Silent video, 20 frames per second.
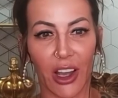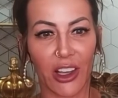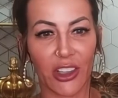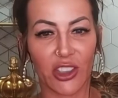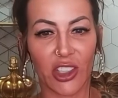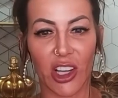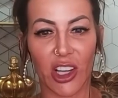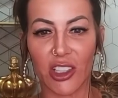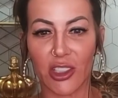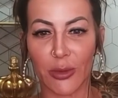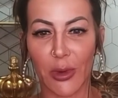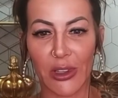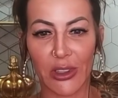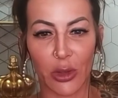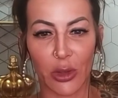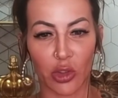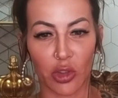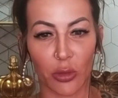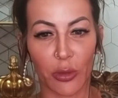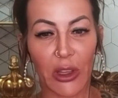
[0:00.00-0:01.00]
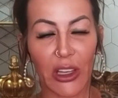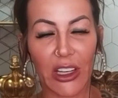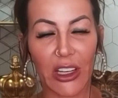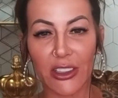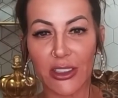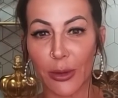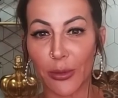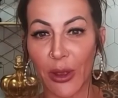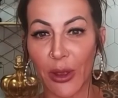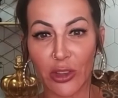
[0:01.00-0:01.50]
I changed my social media
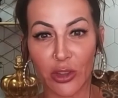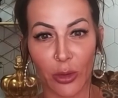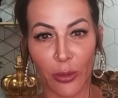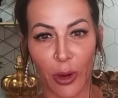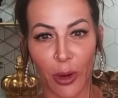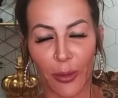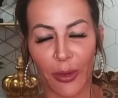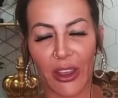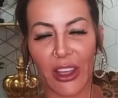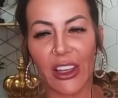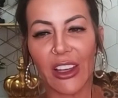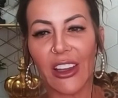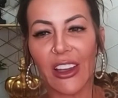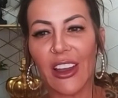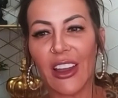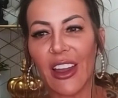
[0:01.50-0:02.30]
to Patriot Barbie.